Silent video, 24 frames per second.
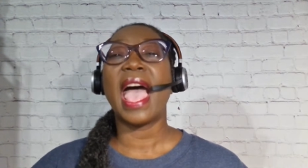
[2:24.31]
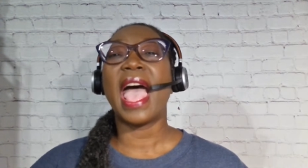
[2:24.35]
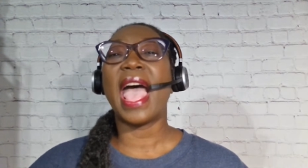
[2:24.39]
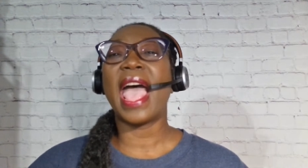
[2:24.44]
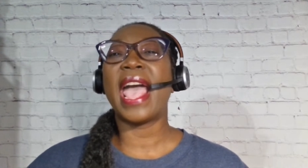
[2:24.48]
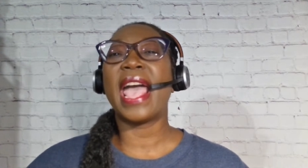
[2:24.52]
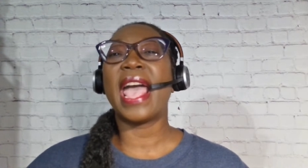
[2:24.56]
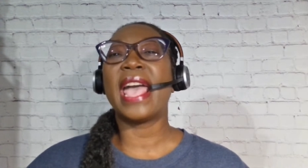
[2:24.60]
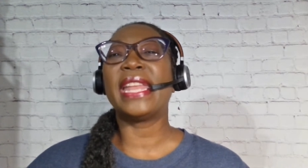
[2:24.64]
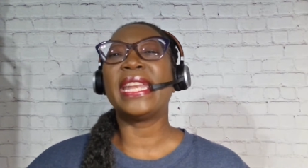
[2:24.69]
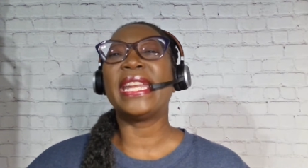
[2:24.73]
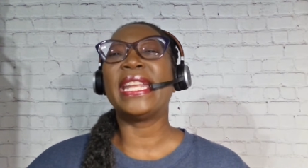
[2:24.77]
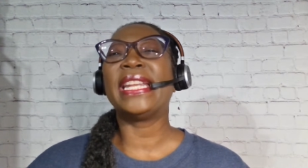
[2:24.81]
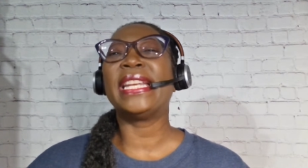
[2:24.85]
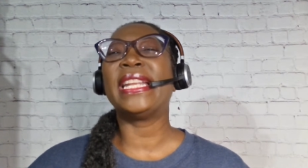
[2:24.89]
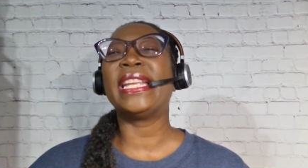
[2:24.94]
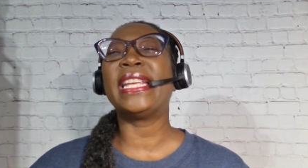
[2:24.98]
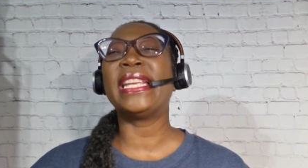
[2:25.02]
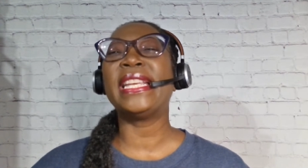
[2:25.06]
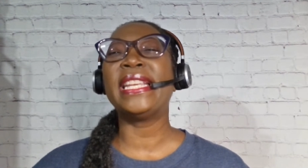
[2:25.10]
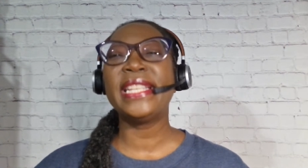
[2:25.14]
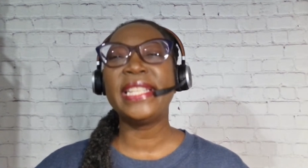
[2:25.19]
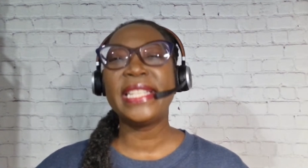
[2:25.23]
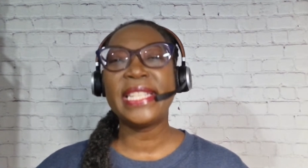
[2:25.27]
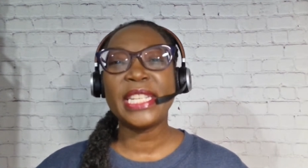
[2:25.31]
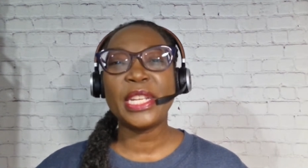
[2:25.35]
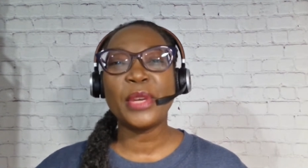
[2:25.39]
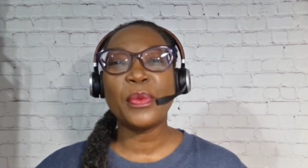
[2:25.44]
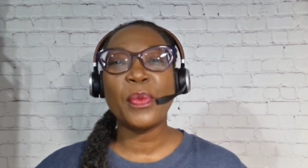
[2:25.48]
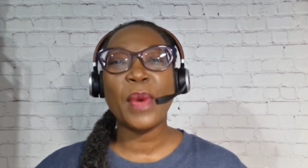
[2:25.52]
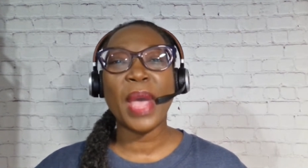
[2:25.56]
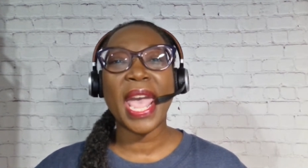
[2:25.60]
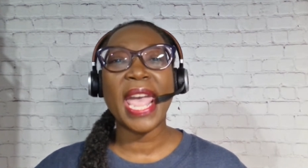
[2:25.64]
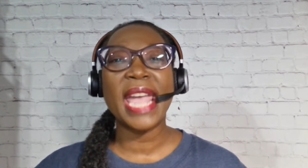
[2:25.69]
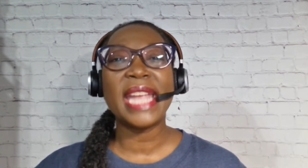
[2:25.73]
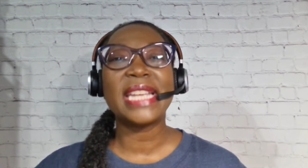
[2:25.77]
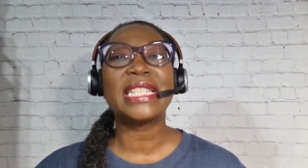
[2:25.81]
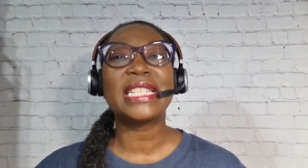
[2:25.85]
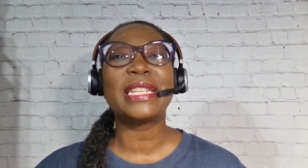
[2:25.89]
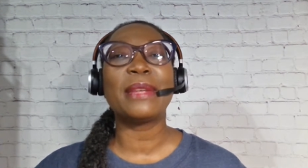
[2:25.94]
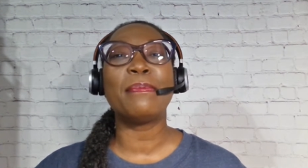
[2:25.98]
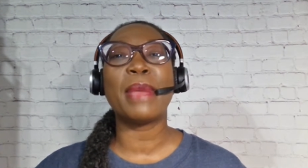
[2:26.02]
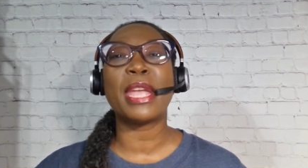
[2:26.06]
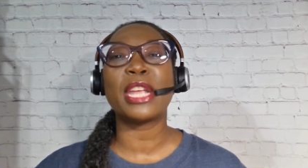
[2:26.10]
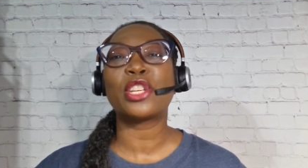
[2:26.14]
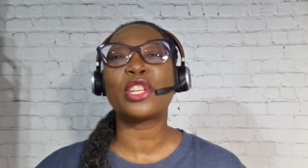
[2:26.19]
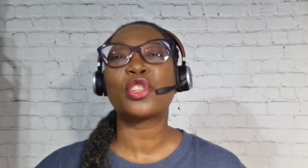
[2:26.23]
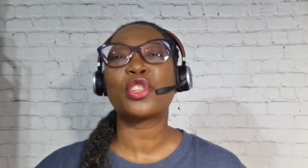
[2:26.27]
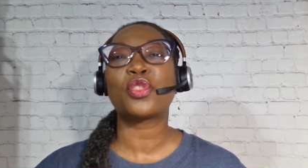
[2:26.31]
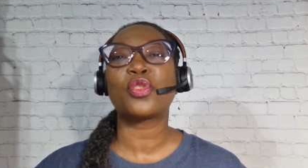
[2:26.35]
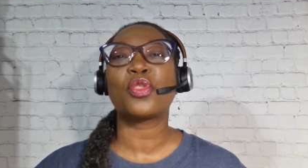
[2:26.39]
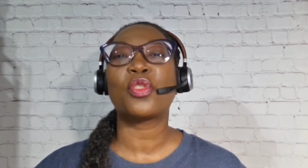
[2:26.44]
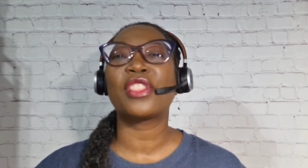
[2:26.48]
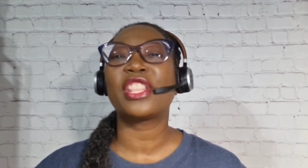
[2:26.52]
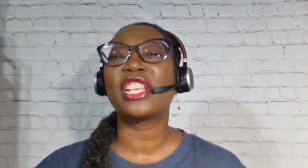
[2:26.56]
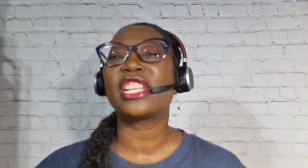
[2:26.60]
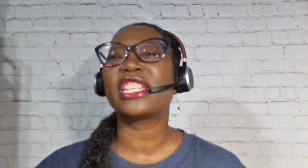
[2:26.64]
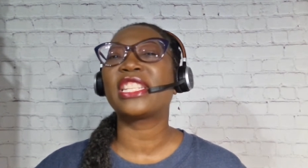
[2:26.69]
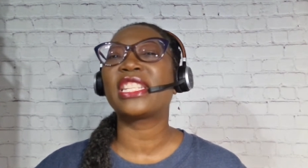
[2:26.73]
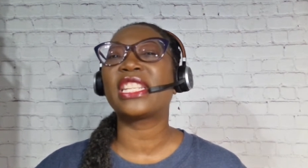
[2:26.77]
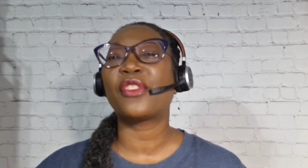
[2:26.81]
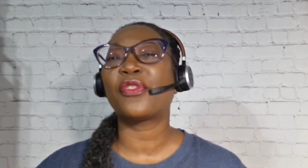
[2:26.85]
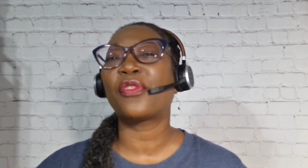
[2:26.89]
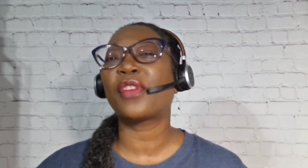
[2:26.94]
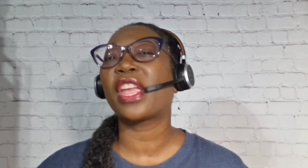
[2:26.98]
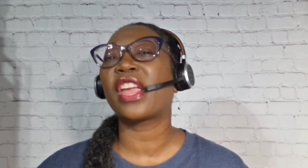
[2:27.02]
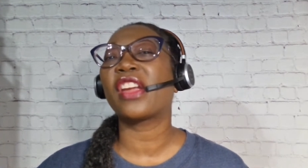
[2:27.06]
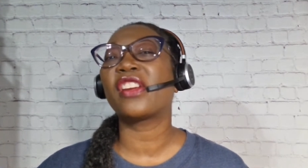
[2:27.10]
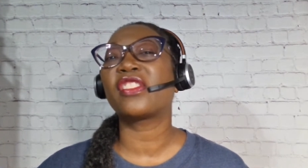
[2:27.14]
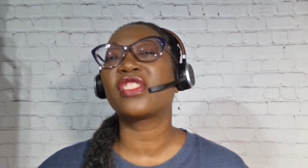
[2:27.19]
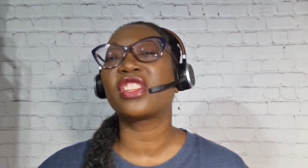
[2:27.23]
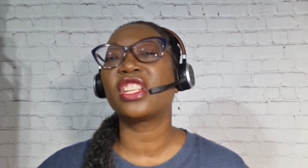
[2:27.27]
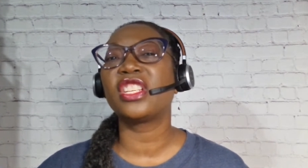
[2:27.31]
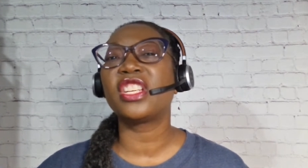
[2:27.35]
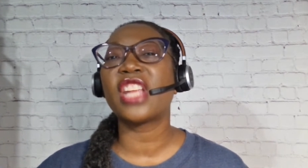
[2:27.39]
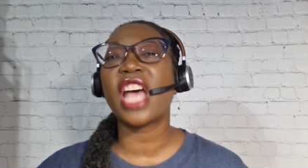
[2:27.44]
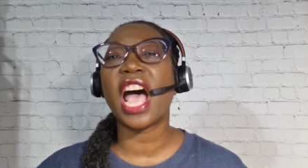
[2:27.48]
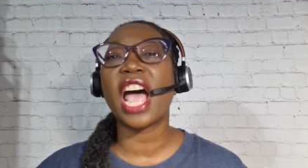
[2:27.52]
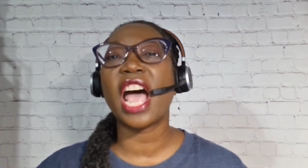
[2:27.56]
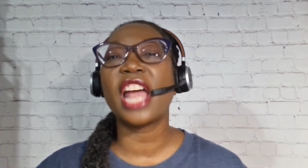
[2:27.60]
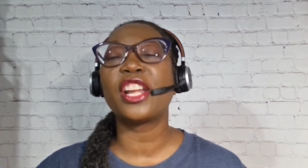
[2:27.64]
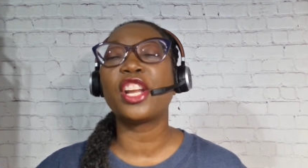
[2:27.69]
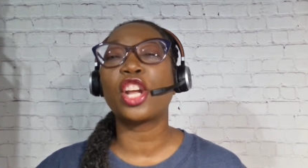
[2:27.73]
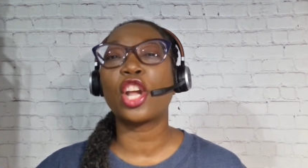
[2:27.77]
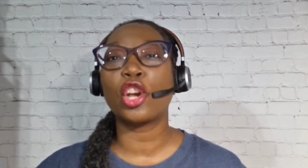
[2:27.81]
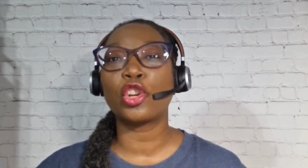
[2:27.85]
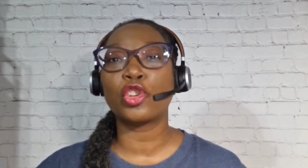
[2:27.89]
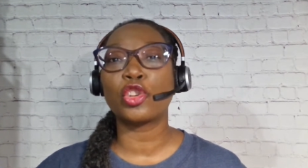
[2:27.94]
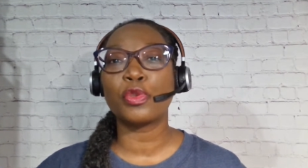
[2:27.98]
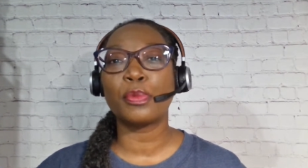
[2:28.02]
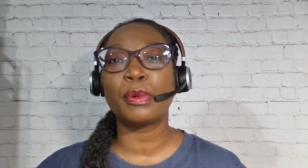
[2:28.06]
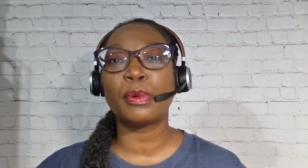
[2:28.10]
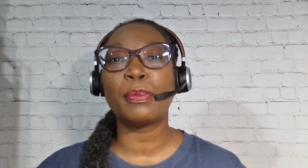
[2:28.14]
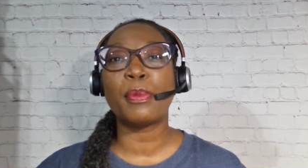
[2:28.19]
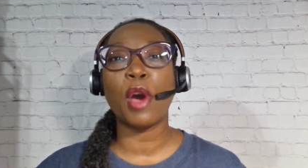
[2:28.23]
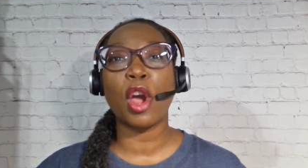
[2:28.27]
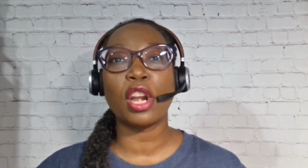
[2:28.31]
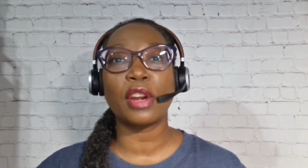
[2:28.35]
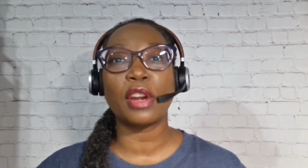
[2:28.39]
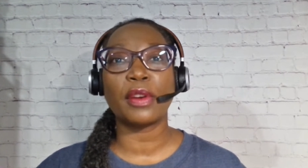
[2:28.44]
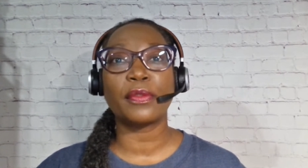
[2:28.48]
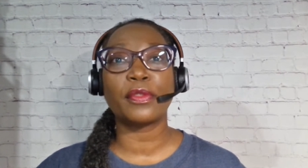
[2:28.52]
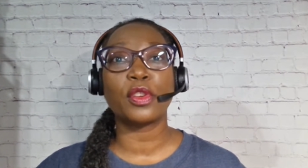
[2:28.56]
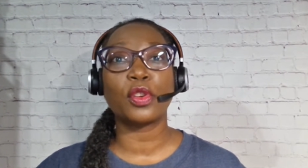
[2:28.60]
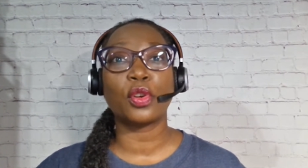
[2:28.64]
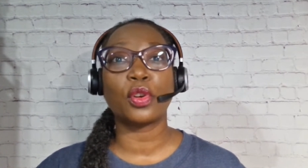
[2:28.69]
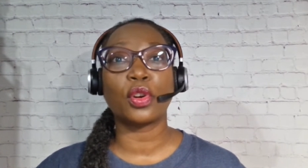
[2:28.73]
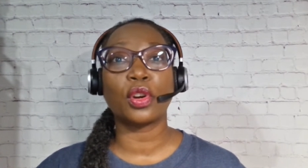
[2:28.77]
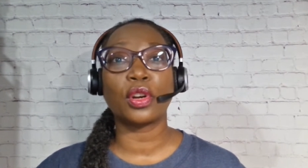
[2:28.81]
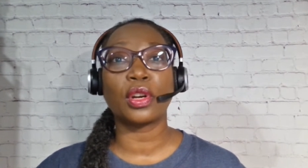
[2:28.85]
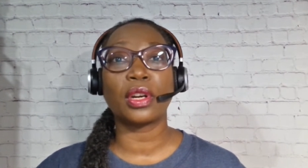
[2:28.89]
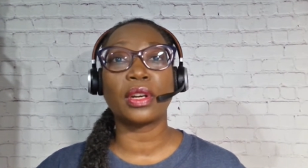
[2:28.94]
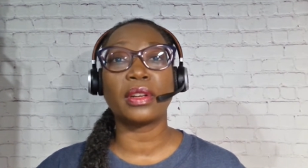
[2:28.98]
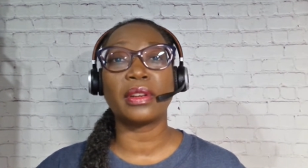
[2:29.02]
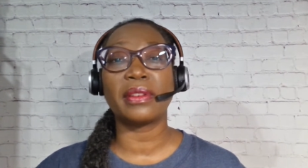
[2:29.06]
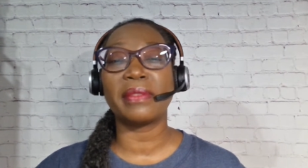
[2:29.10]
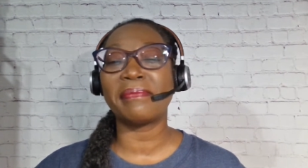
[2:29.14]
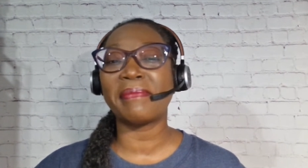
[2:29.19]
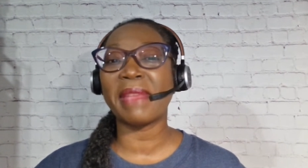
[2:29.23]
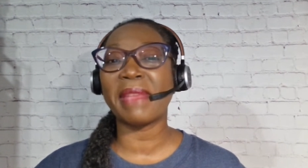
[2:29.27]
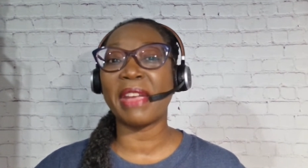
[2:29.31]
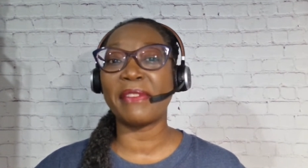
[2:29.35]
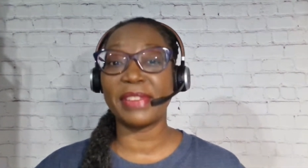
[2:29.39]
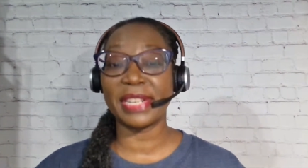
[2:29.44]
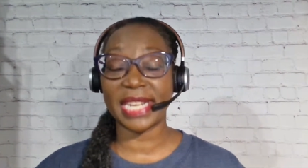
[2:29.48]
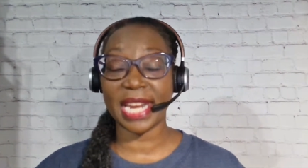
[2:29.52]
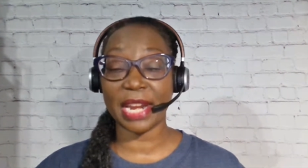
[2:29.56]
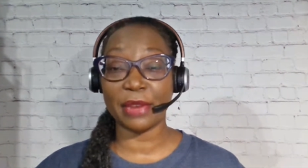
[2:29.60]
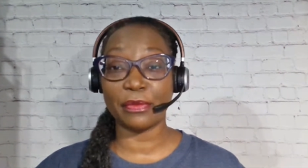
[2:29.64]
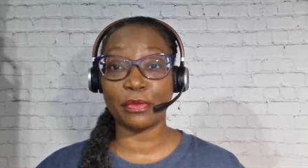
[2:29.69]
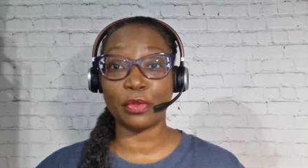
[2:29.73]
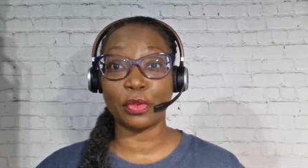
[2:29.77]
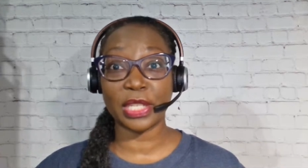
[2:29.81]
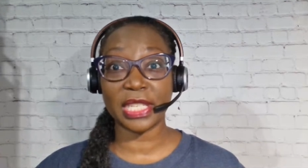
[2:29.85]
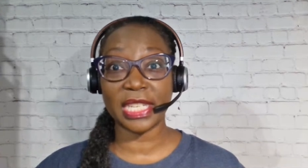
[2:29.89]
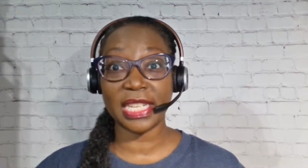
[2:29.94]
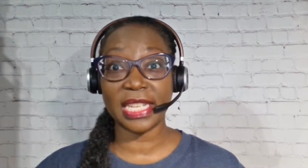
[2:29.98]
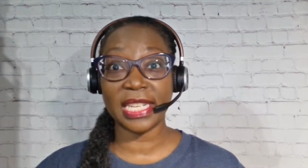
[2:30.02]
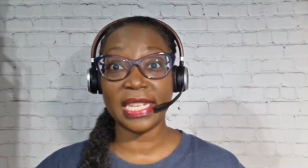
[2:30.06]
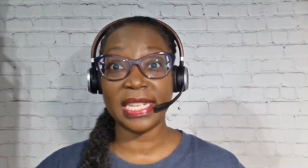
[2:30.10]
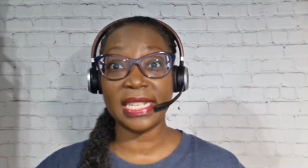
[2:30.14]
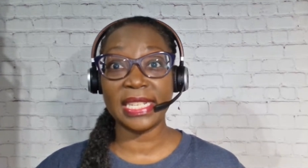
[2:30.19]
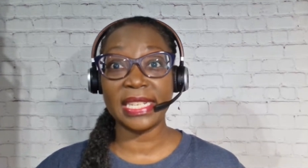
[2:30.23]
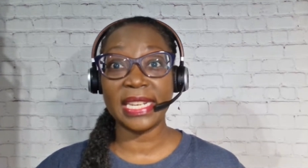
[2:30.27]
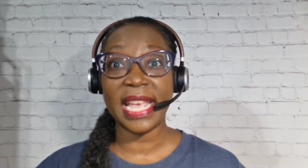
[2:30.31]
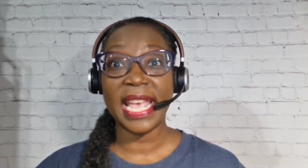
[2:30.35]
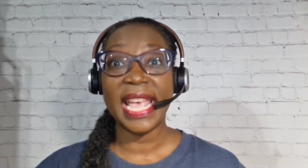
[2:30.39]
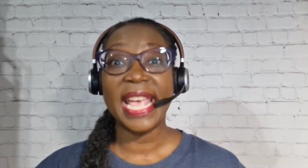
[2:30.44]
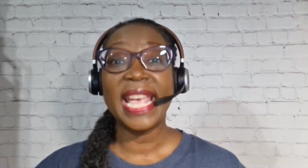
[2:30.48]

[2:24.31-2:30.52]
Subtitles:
And an easy way to make sure that self care is a non negotiable part of your everyday routine